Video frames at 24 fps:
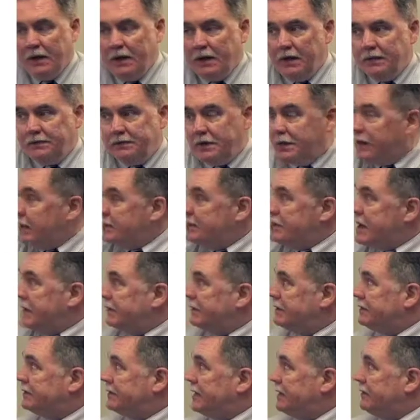So the
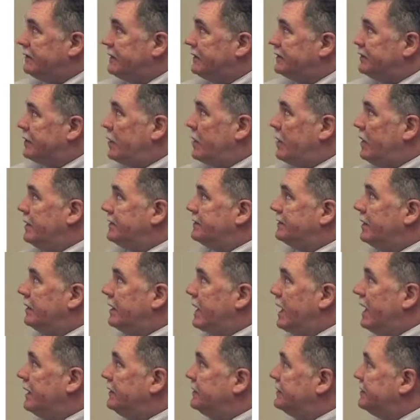objectives of this course are to
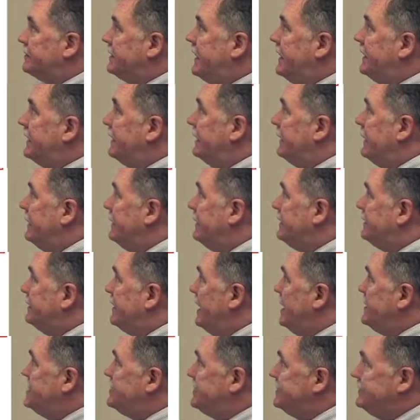understand the
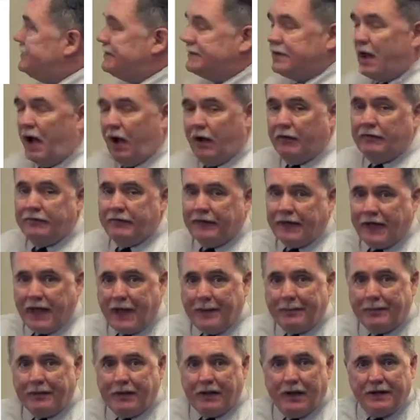limitations of the
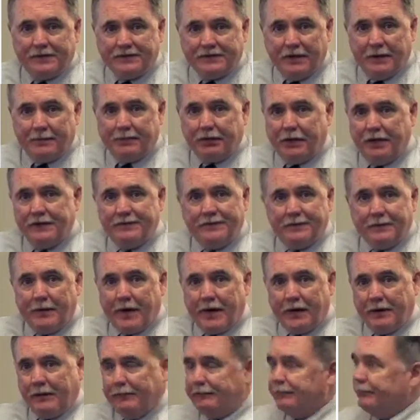capital asset pricing
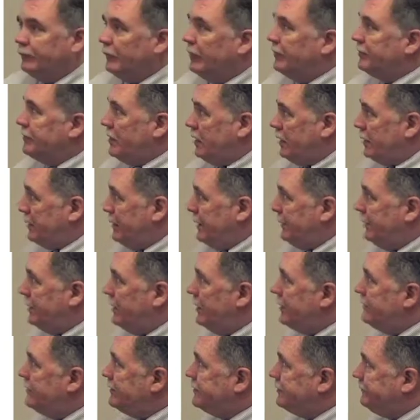model. We'll talk about
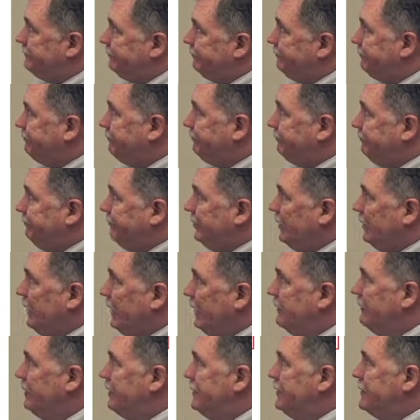those.
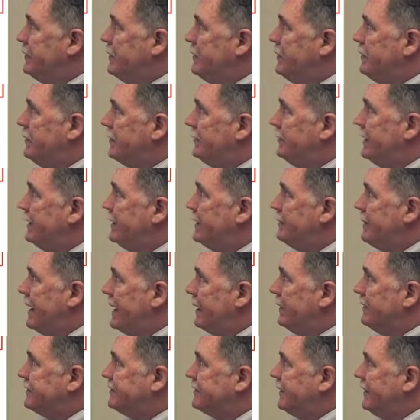Review the
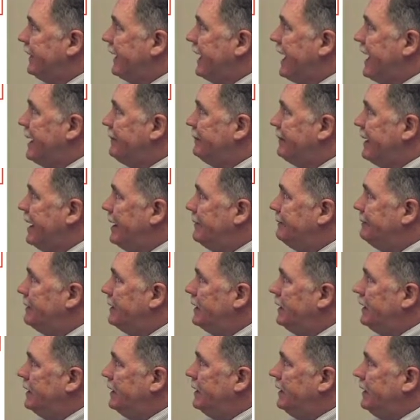fundamentals of the CAPM
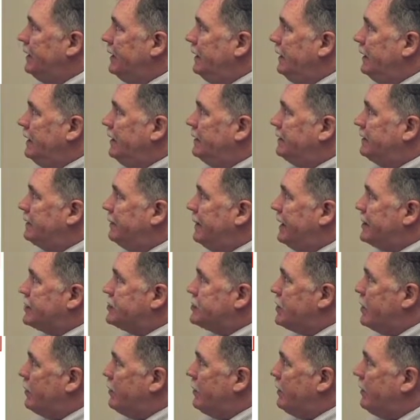to make
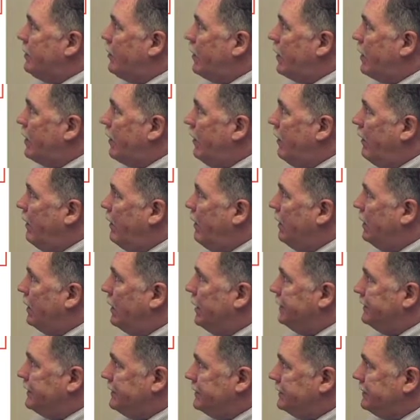sure we're all
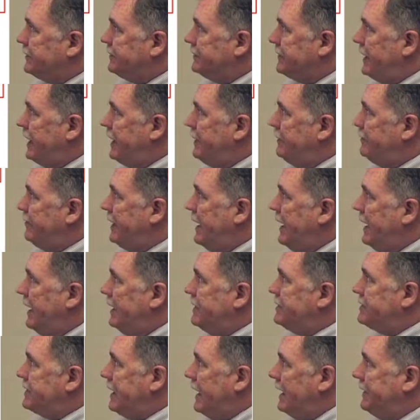on the same
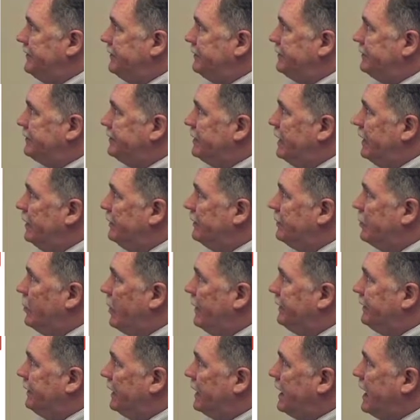page as to
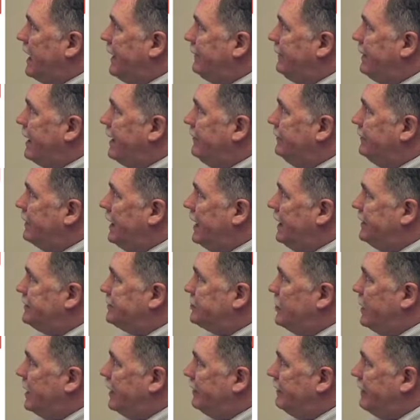what the CAPM does,
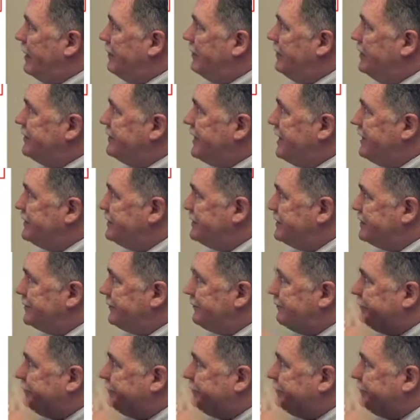what it represents.